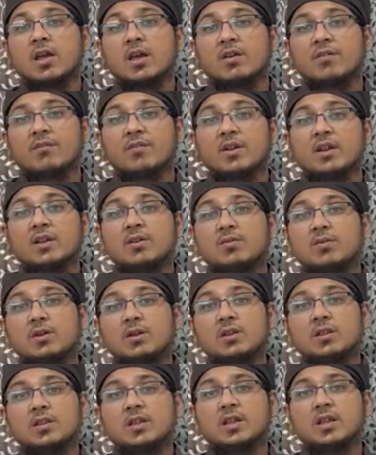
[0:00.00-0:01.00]
Whenever
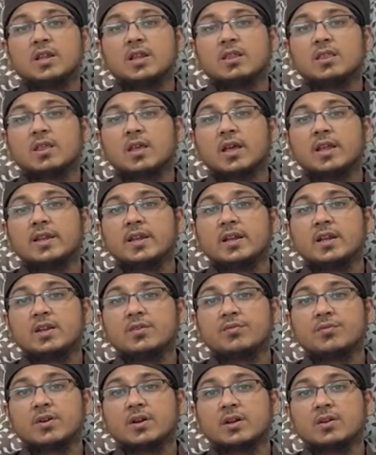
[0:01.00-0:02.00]
there is any
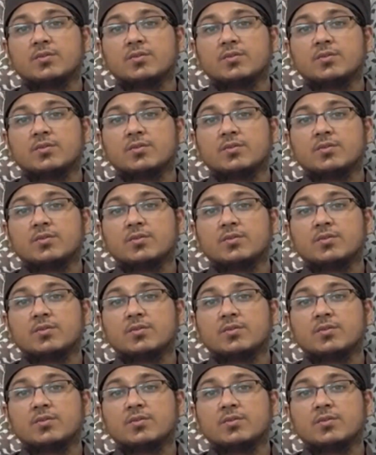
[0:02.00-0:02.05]
defect